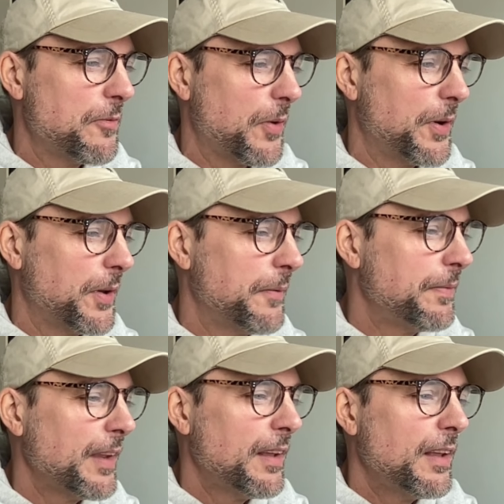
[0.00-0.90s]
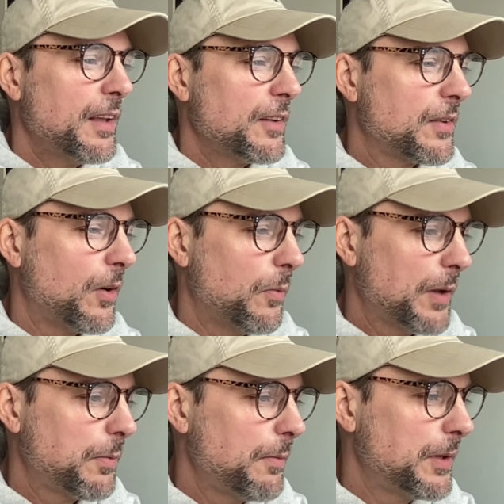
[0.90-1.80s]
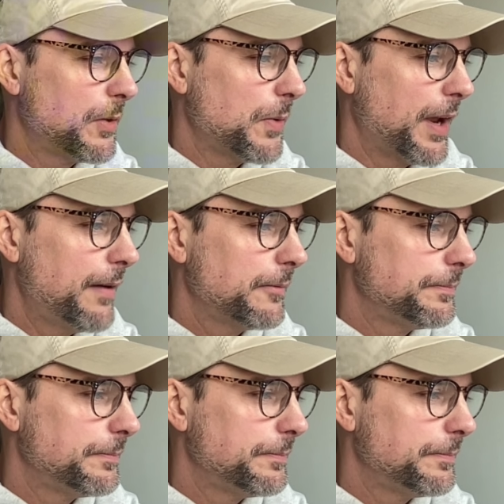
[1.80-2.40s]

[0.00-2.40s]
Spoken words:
you. So what we will do here